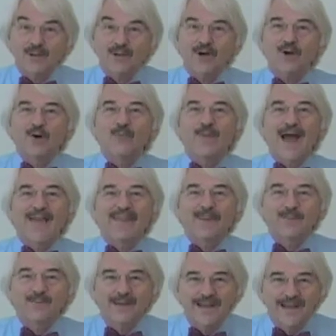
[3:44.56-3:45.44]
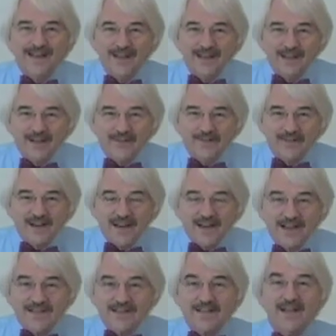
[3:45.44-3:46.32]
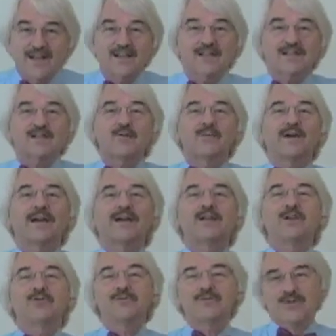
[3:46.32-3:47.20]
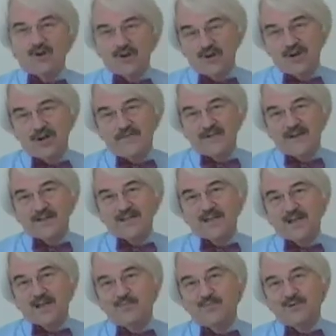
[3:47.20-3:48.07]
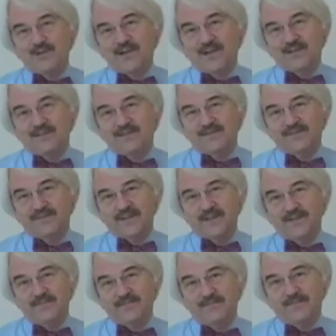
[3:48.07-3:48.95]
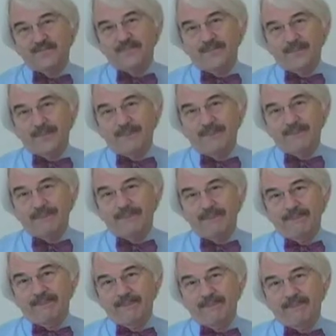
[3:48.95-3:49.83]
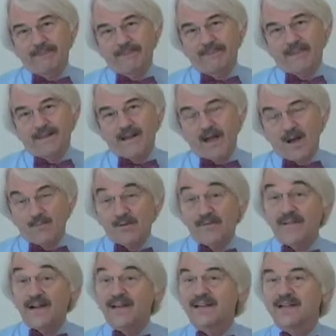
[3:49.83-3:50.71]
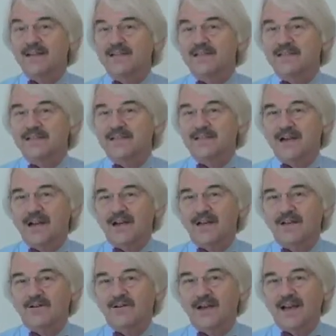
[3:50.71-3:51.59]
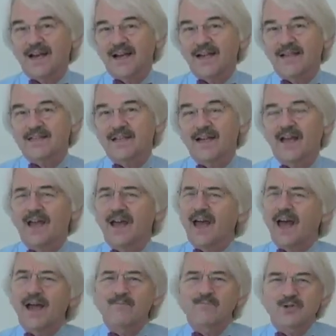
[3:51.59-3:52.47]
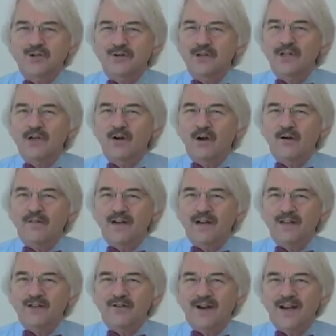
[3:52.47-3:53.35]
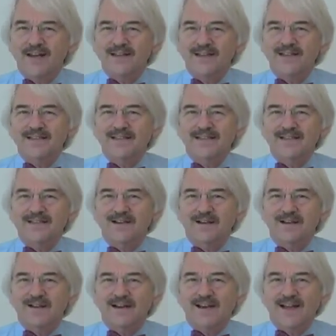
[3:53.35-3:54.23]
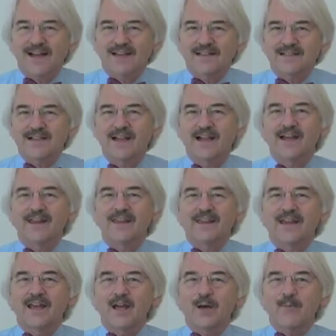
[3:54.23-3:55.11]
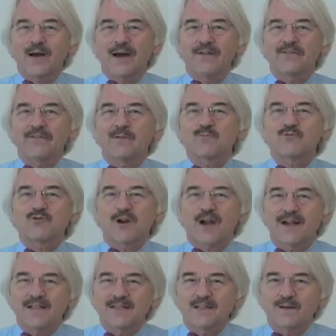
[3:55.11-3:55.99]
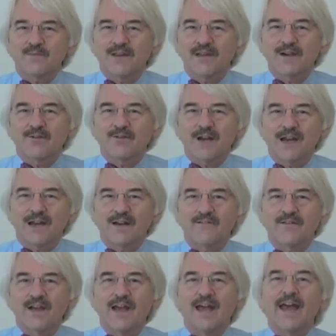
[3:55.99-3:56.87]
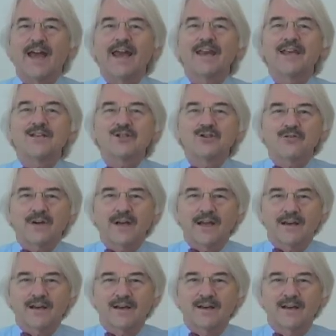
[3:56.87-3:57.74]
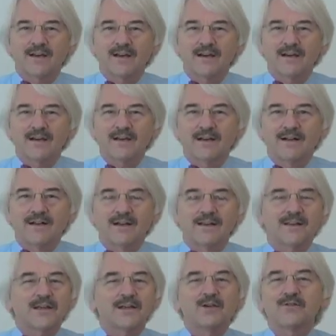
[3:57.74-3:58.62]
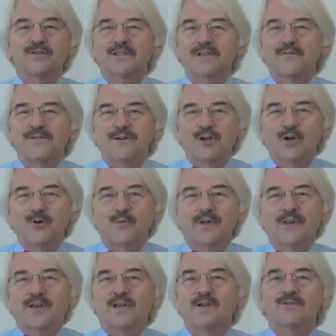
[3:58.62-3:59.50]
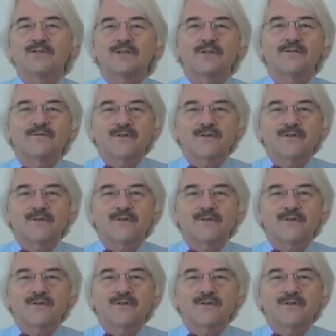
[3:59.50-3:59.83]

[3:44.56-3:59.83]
home at the beginning of class so we can use all of our time productively. Couple of ideas to start a new class. I'm sure you have other ideas to start a class. Think about them, try something creative, and enjoy it. The use of humor, the use of